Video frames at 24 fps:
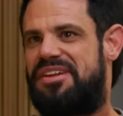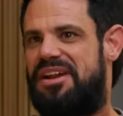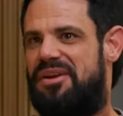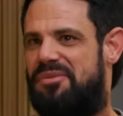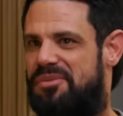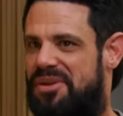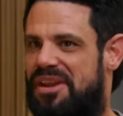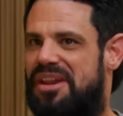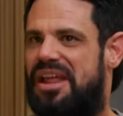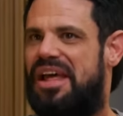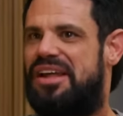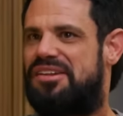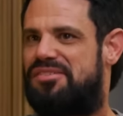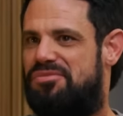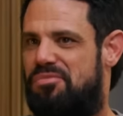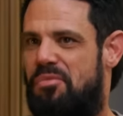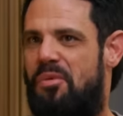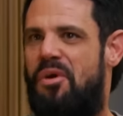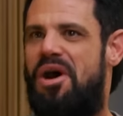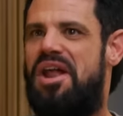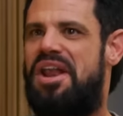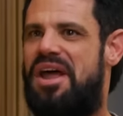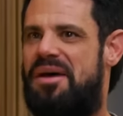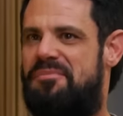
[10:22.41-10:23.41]
And I realize
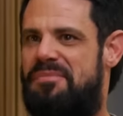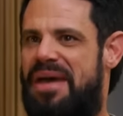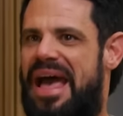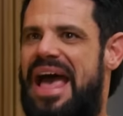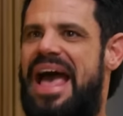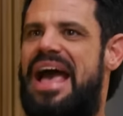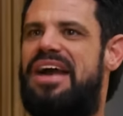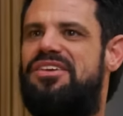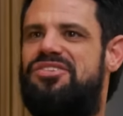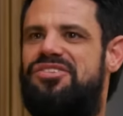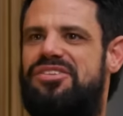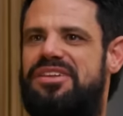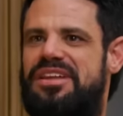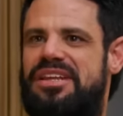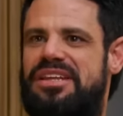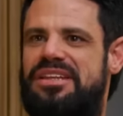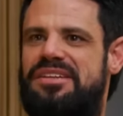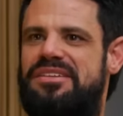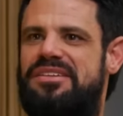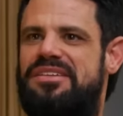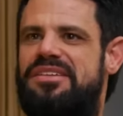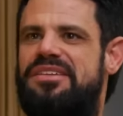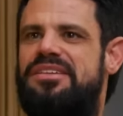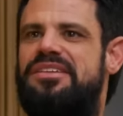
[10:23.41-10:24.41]
what I'm
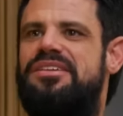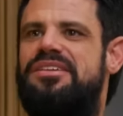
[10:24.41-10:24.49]
actually